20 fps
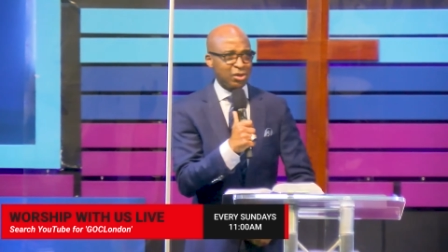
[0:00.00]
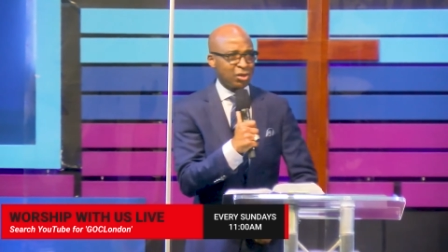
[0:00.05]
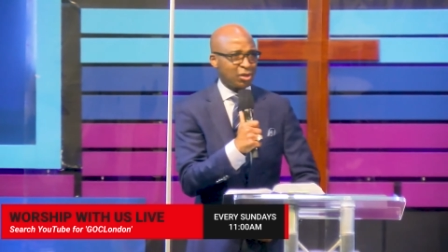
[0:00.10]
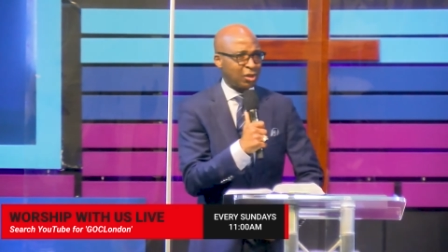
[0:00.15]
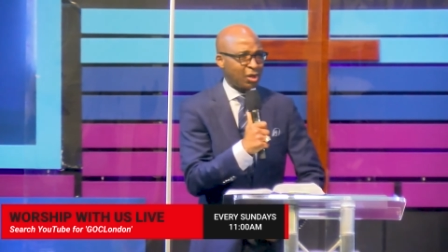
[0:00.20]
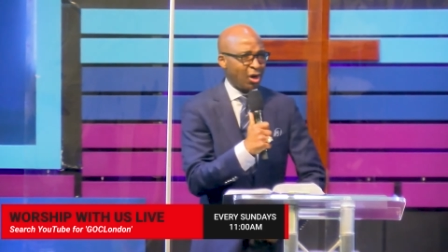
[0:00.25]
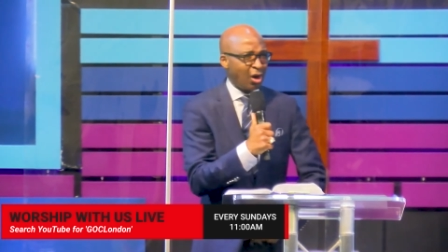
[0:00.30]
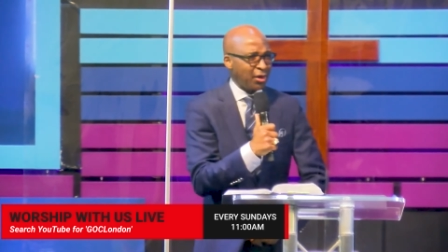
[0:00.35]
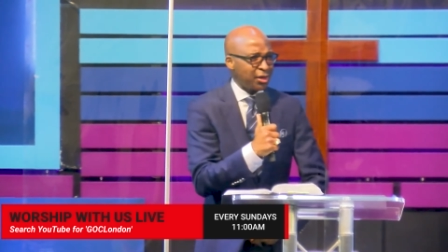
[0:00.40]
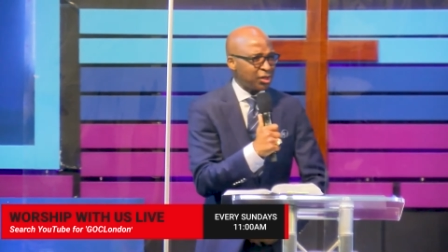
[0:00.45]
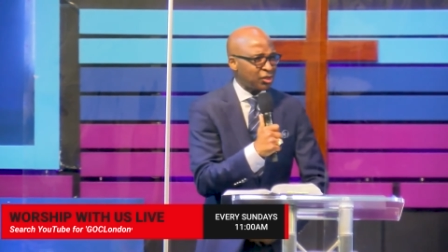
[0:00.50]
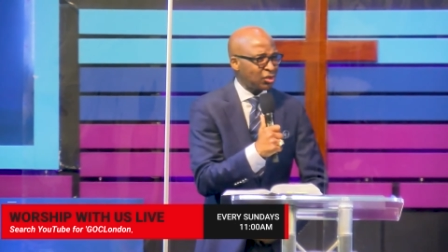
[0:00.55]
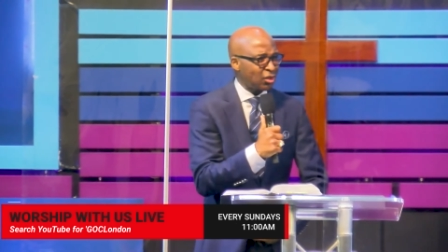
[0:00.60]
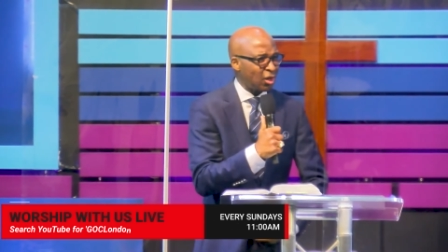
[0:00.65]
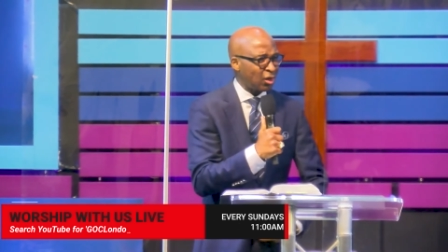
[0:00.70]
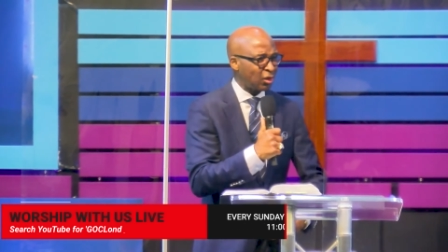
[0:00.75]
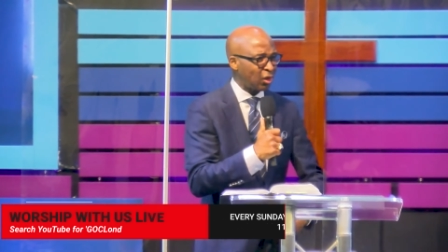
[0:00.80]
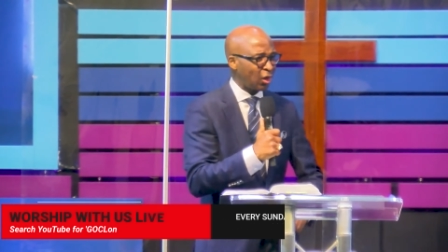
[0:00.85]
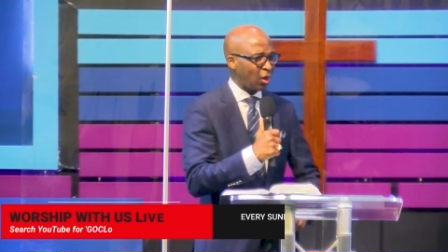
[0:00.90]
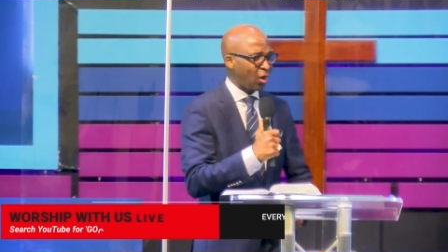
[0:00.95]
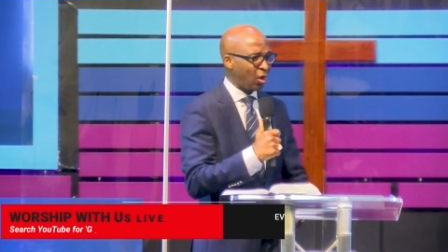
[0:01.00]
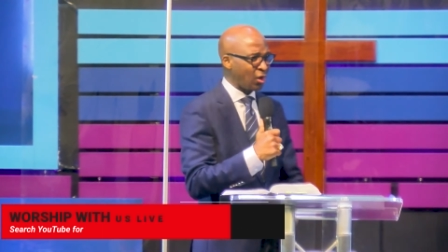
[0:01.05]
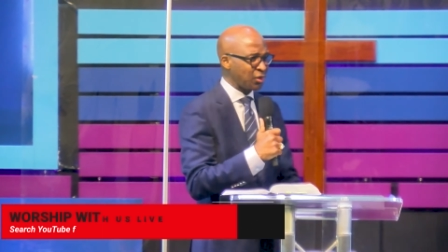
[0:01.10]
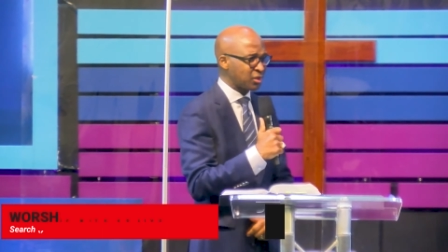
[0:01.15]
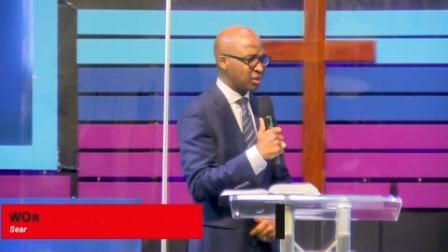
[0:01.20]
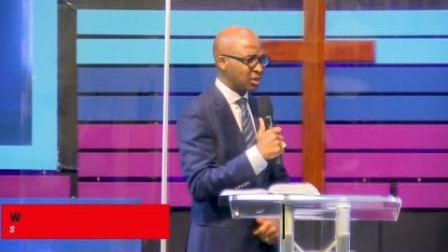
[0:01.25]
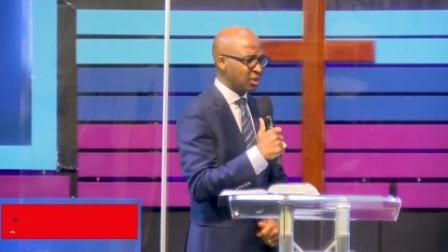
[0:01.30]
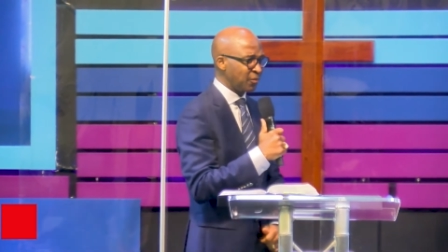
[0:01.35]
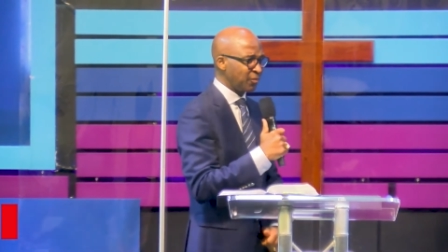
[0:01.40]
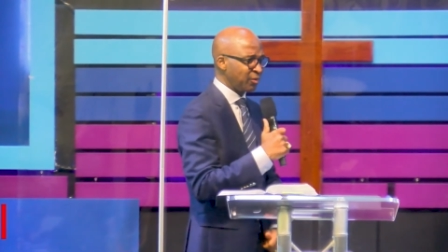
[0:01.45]
God is not
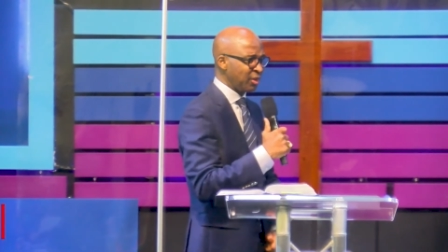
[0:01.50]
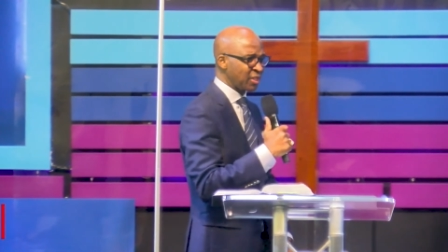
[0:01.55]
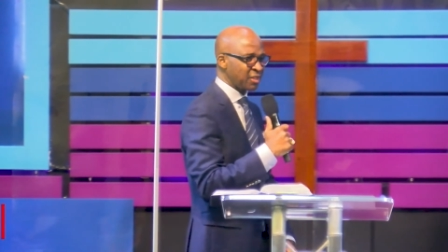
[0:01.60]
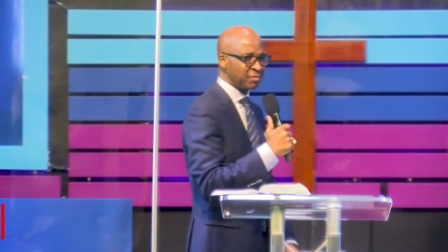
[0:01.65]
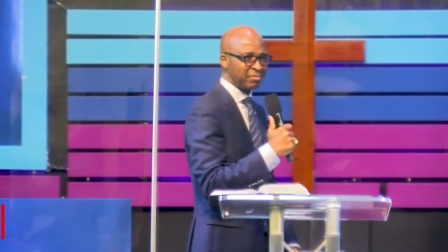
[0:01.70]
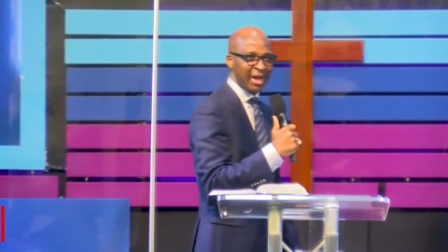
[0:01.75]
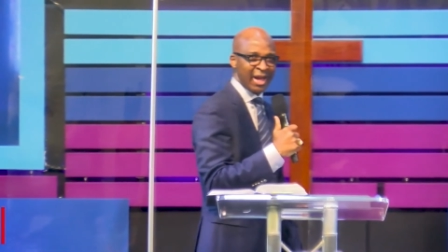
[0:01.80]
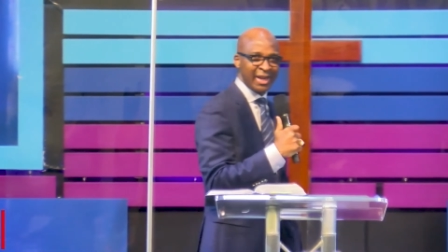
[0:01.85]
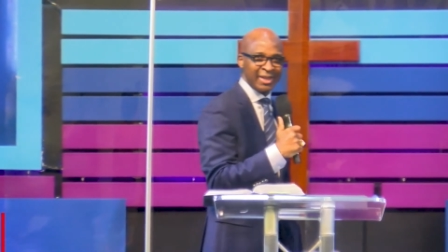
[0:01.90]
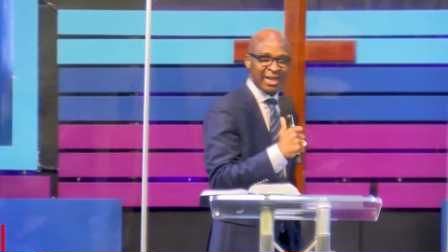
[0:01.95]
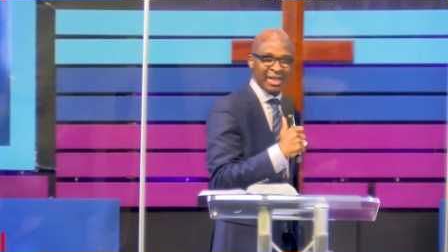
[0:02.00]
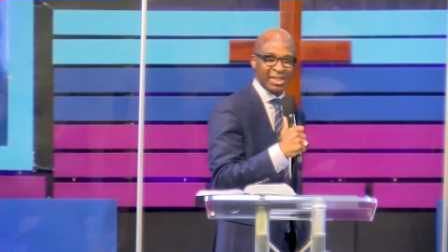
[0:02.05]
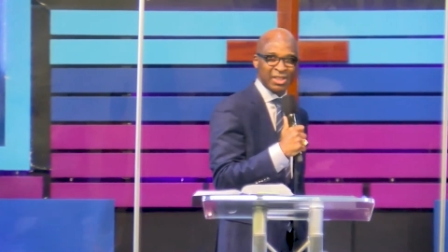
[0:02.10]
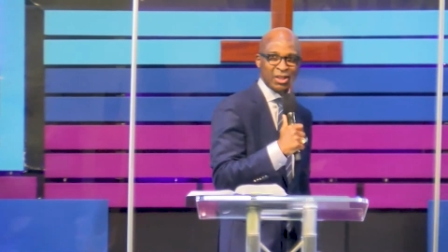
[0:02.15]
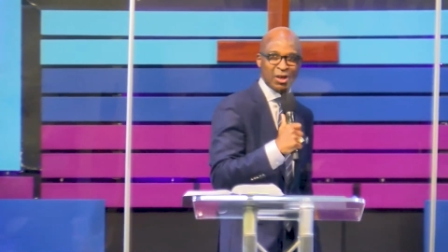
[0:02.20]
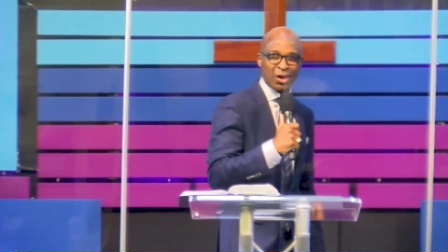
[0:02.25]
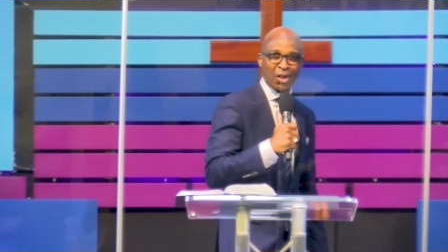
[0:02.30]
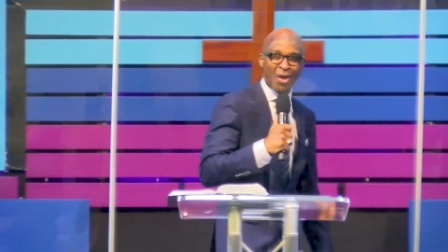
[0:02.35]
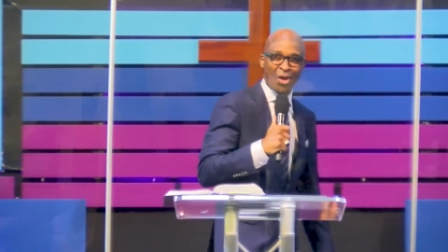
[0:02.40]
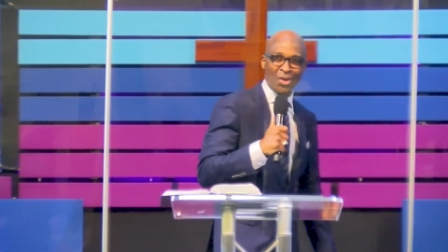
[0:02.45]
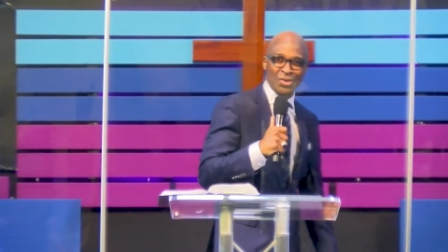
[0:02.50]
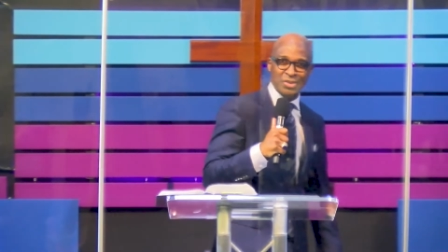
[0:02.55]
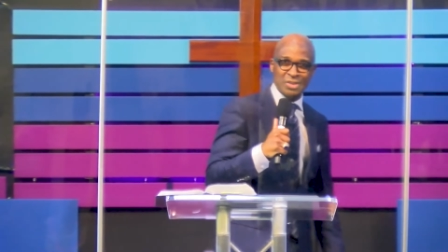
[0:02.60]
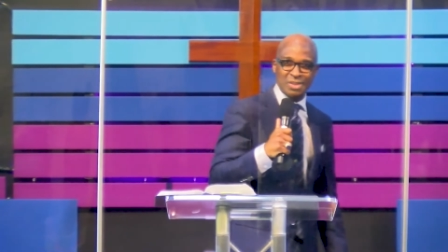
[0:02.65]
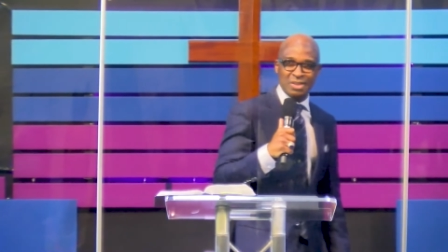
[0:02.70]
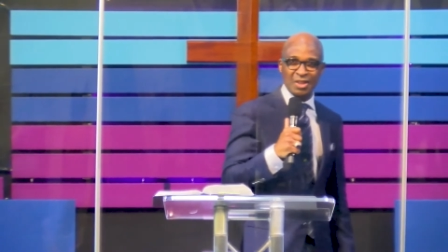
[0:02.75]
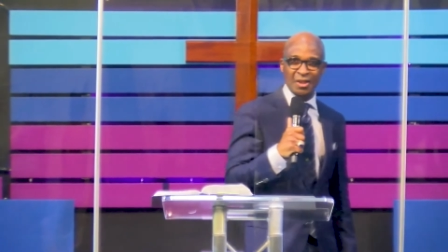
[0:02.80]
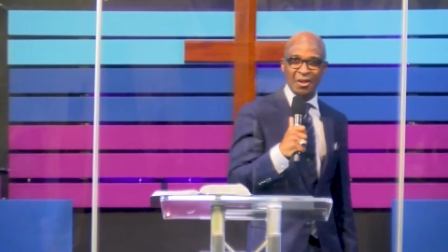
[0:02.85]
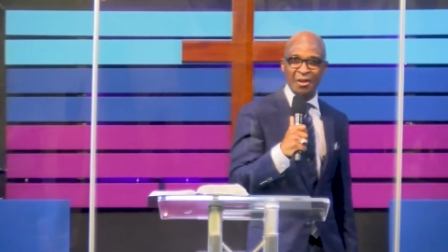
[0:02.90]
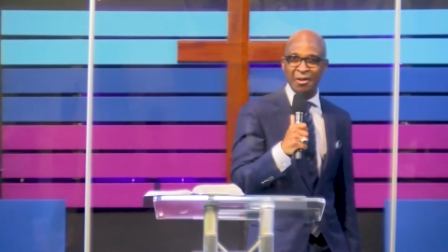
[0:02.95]
lost. It's man that's
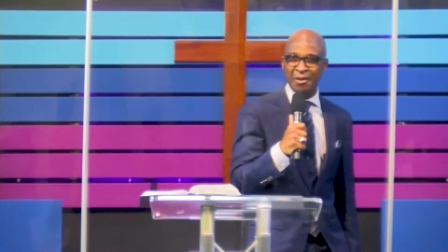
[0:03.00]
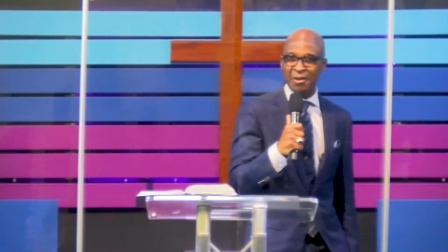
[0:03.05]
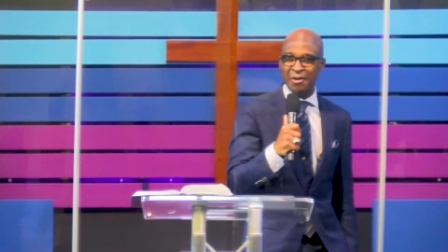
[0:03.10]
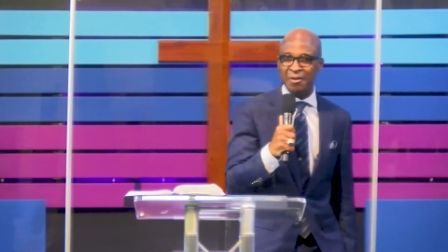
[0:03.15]
lost.